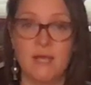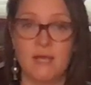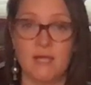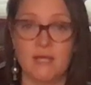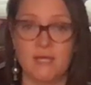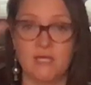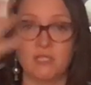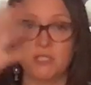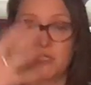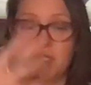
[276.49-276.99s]

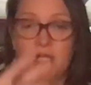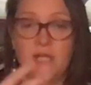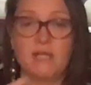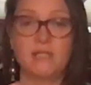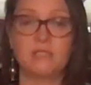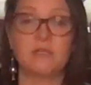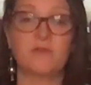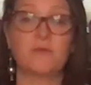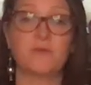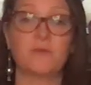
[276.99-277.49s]

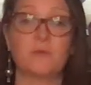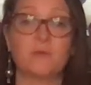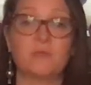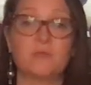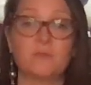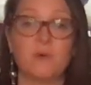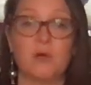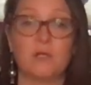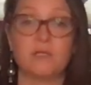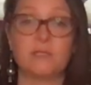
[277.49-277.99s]
initiate different
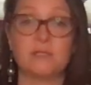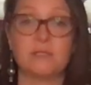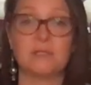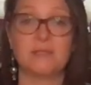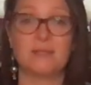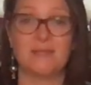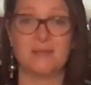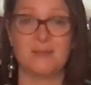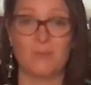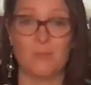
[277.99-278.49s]
responses
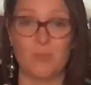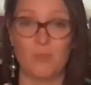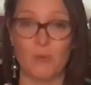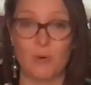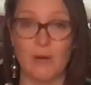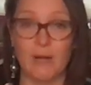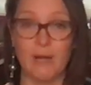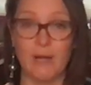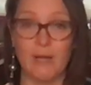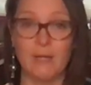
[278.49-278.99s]
in the
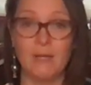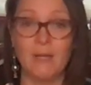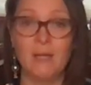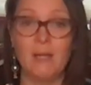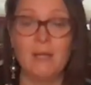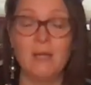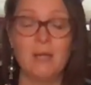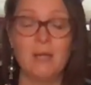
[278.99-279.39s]
brain.